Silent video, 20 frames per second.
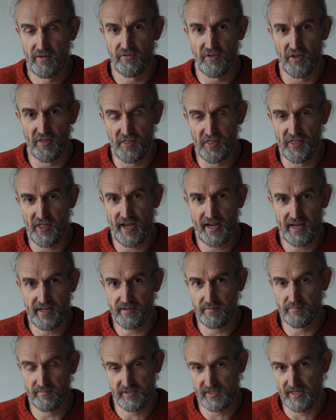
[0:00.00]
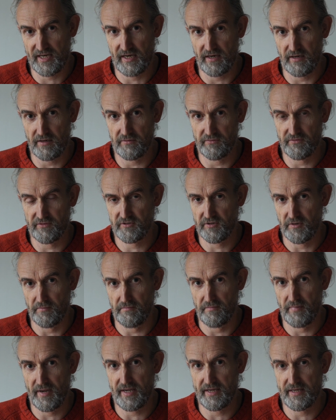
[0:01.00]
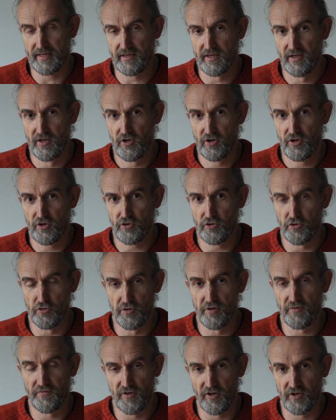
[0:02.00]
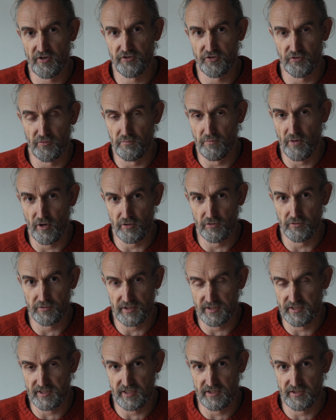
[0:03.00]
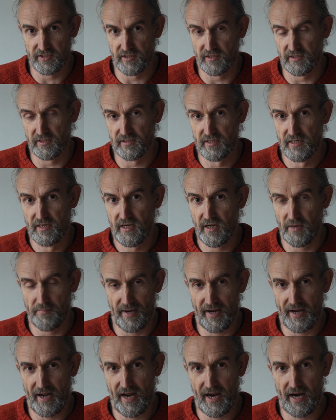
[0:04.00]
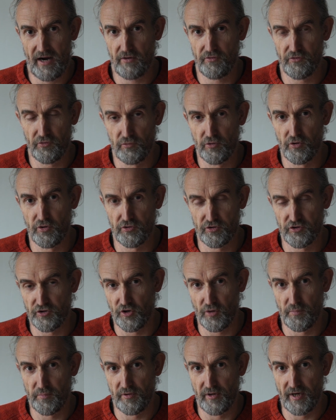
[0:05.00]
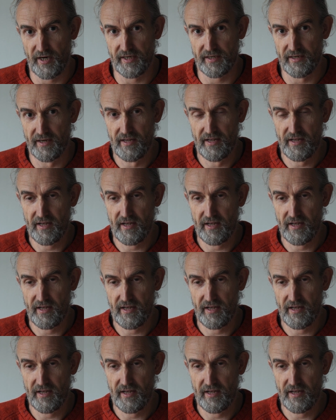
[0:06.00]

that they themselves can make universal moral decisions about how the world should operate,